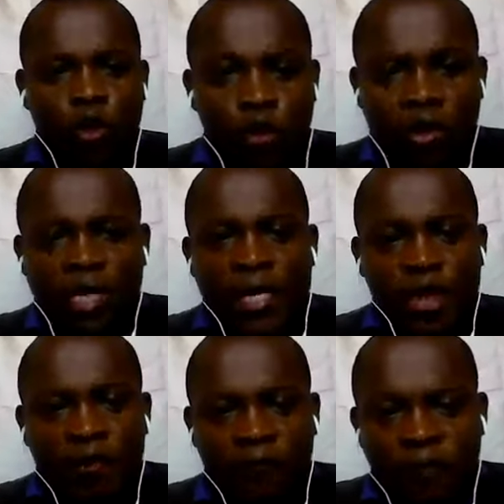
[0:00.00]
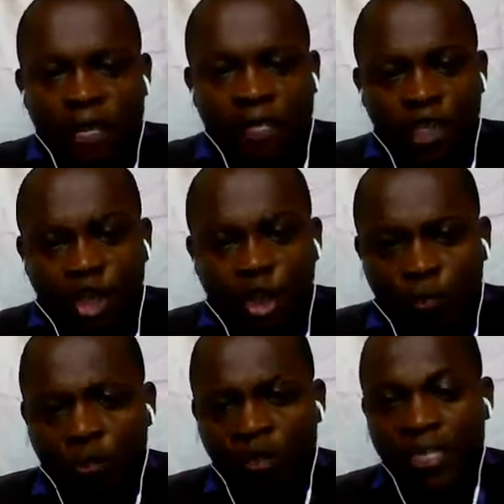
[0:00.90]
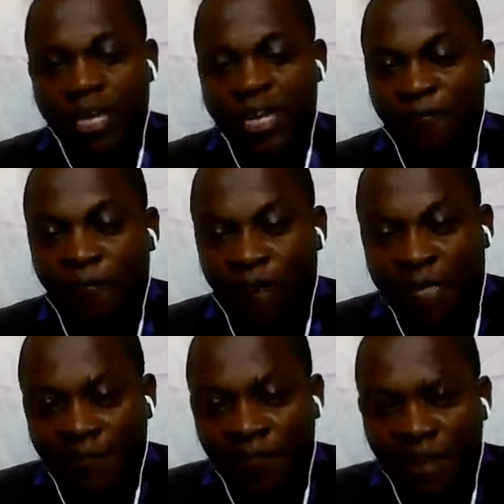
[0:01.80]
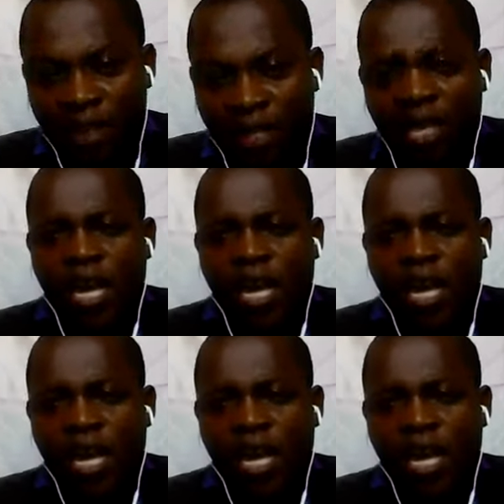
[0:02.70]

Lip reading: For society to function smoothly and effectively,